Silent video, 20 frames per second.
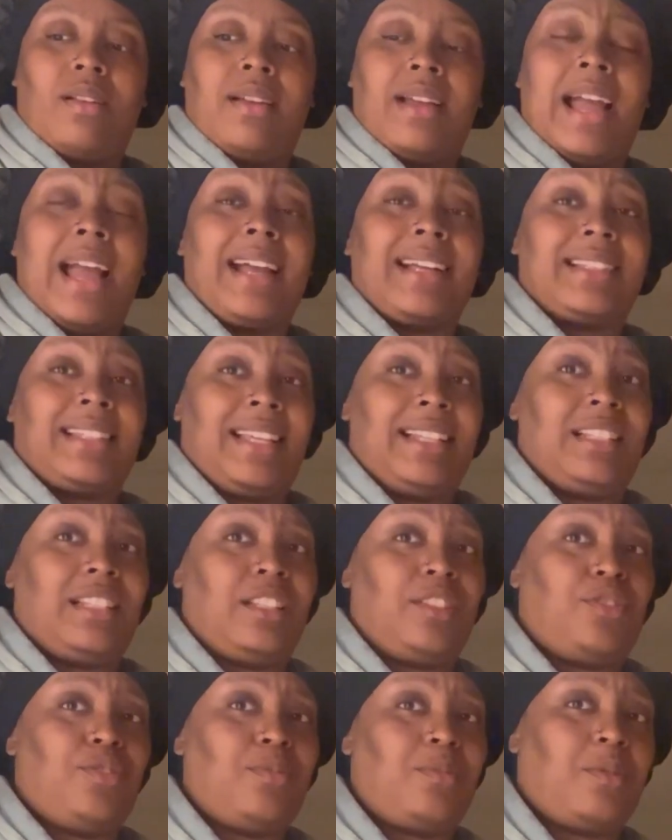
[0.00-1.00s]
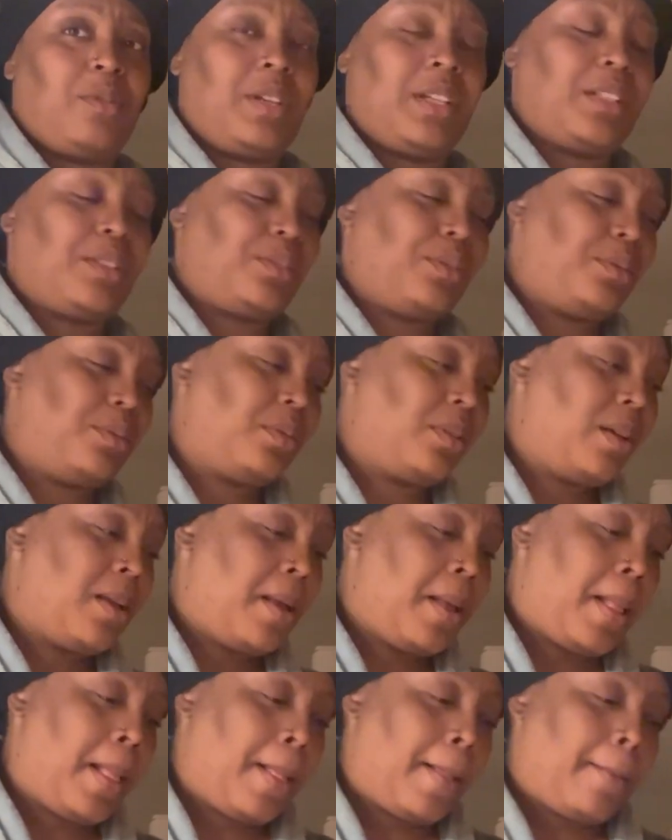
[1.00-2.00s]
I could taste the turmeric too,
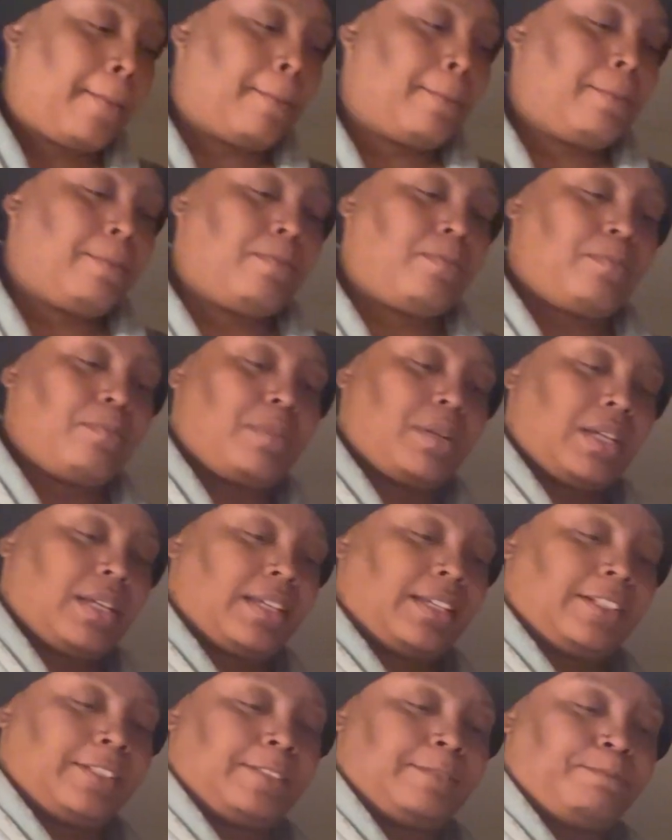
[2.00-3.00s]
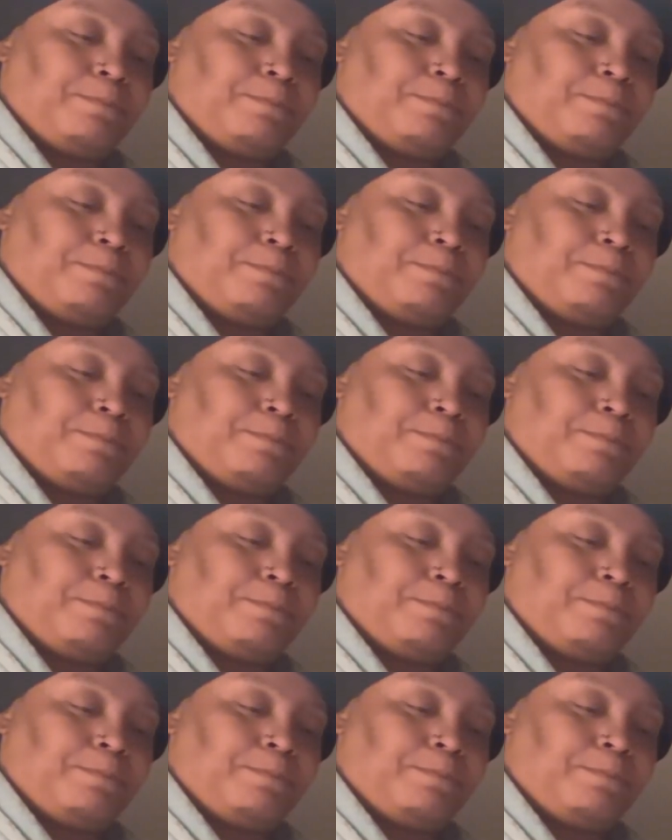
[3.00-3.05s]
but